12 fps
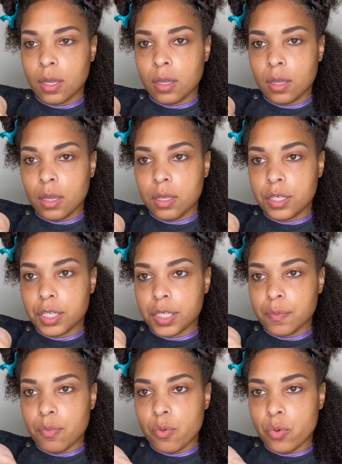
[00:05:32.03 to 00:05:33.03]
And
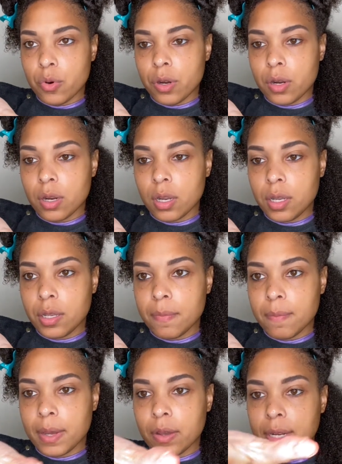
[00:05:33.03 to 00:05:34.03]
just pour a good
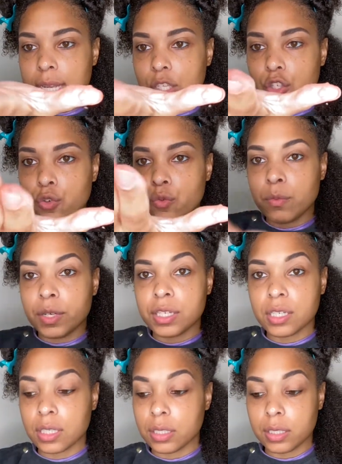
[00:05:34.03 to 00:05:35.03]
amount, not too much,
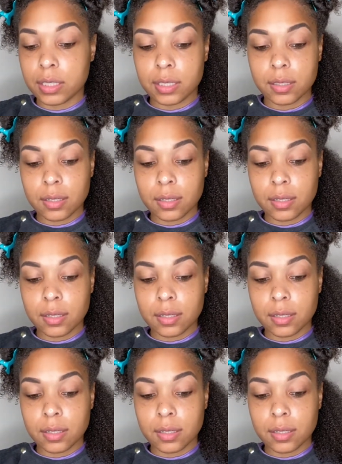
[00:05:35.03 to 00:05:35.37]
because